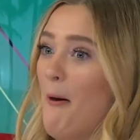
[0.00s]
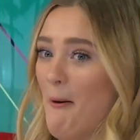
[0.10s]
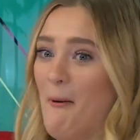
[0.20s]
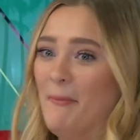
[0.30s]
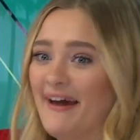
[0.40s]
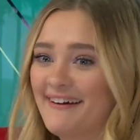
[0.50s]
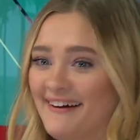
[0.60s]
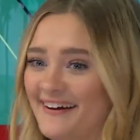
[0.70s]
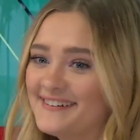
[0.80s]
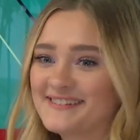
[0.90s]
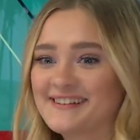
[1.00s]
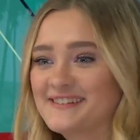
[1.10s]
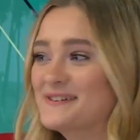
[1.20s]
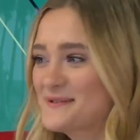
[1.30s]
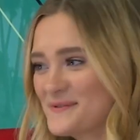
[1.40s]
oh my gosh,
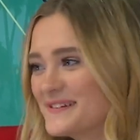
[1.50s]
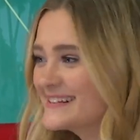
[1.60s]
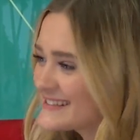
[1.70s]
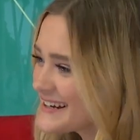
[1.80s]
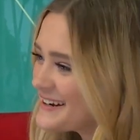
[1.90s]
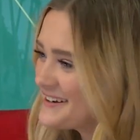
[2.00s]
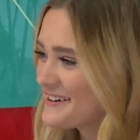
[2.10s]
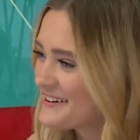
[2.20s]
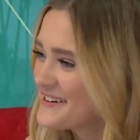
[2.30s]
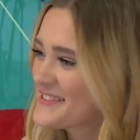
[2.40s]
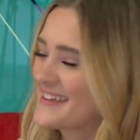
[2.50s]
this is the coolest thing on earth.